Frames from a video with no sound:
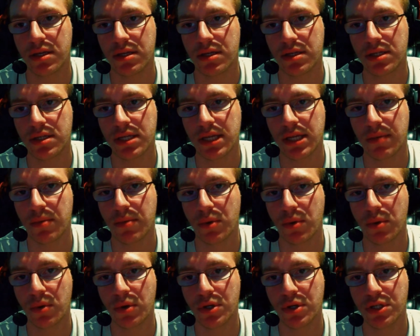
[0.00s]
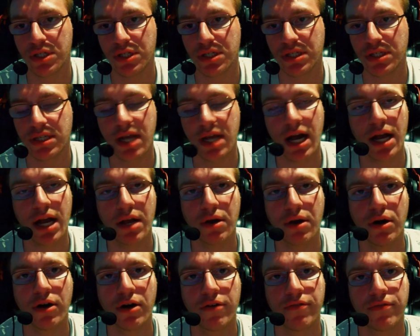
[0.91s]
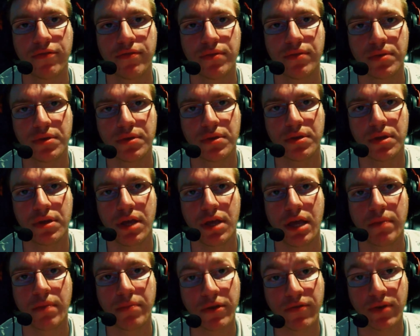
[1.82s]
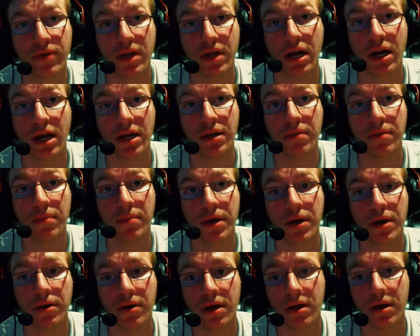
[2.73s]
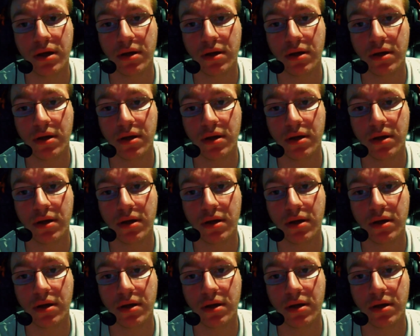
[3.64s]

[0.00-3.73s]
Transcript: Steam Core just die off and be forgotten about.